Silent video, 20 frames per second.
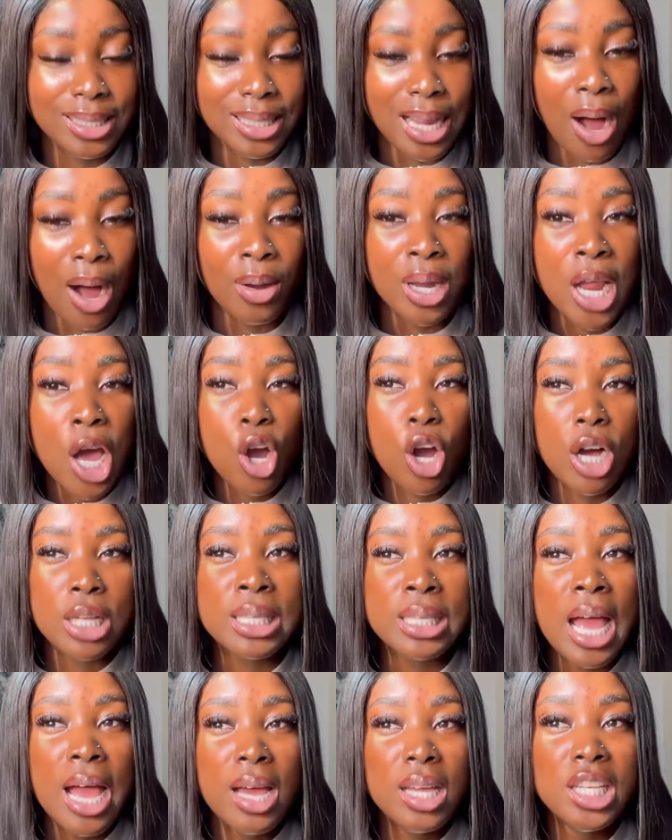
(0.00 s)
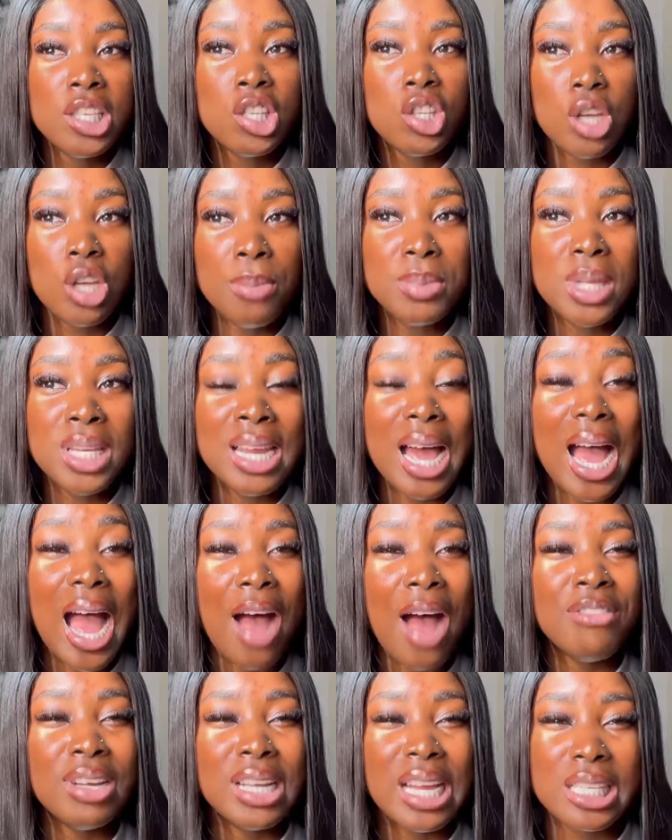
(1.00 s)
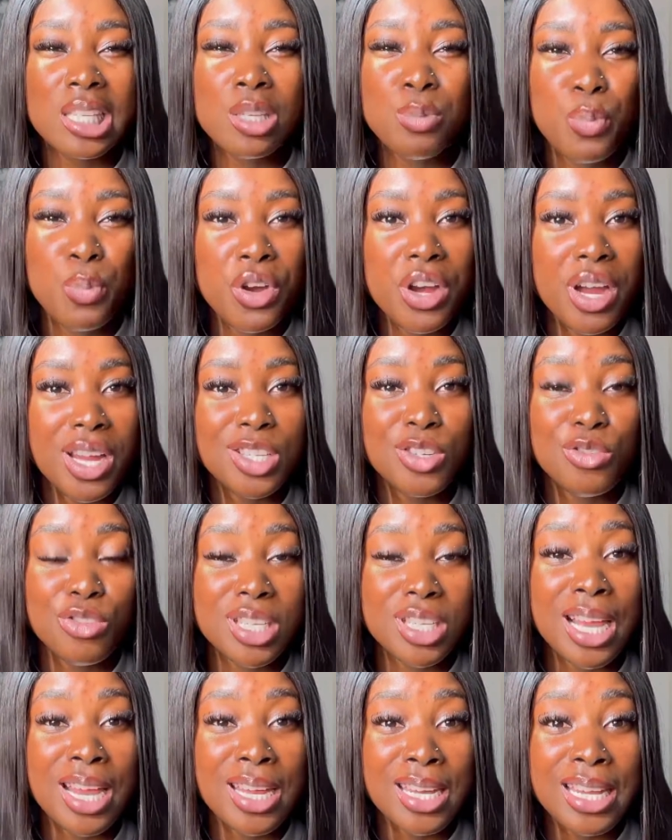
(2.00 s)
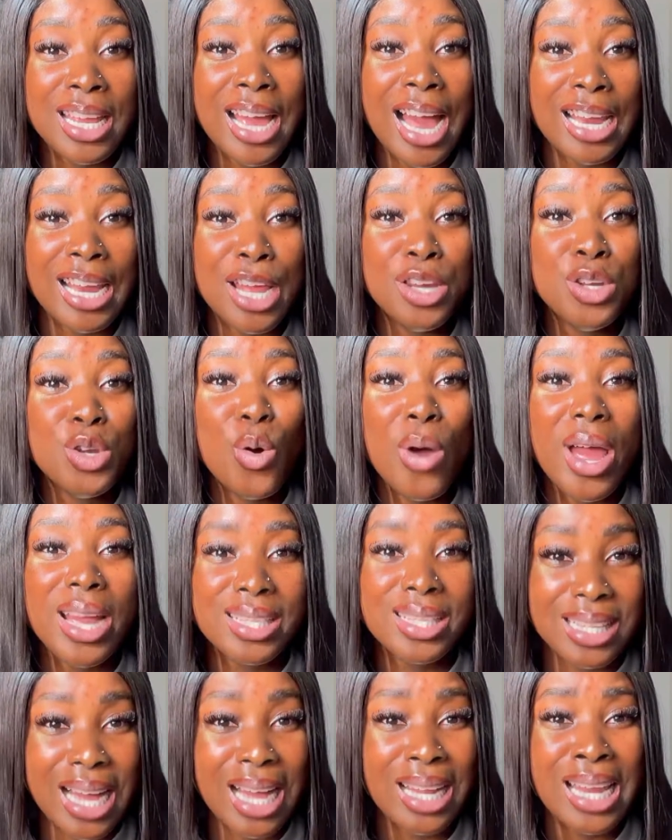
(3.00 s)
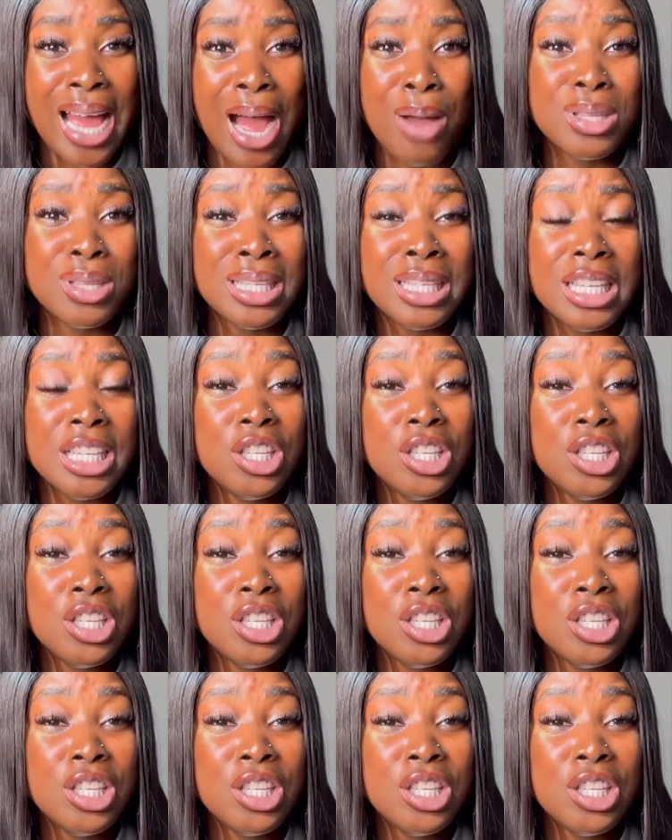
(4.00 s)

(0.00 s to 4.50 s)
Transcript: down, because it's something that I've experienced recently and I know exactly how it is.